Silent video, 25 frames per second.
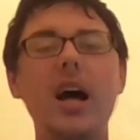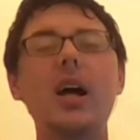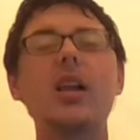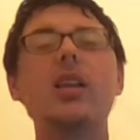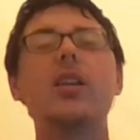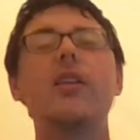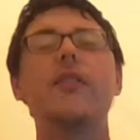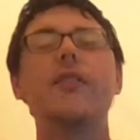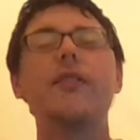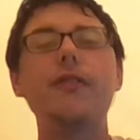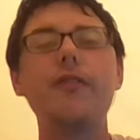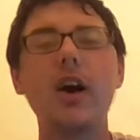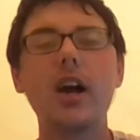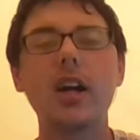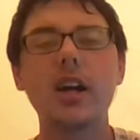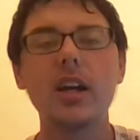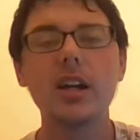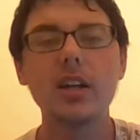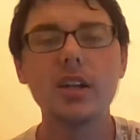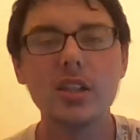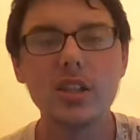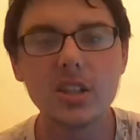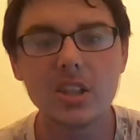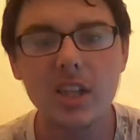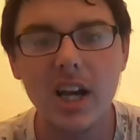out in the
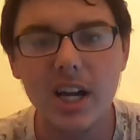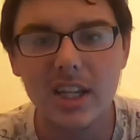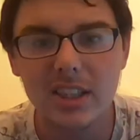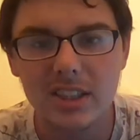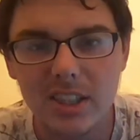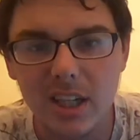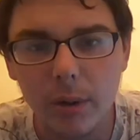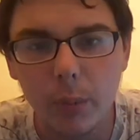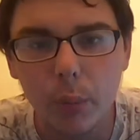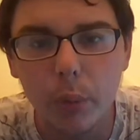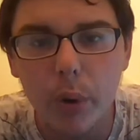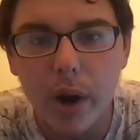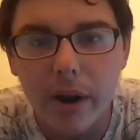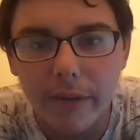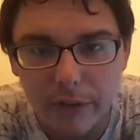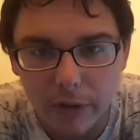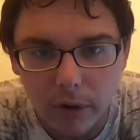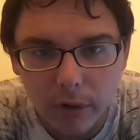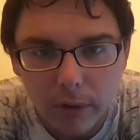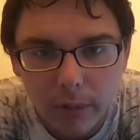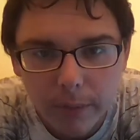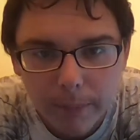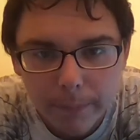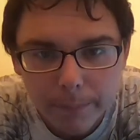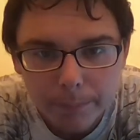fucking disgusting
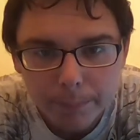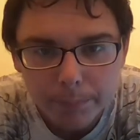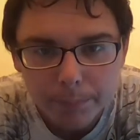river.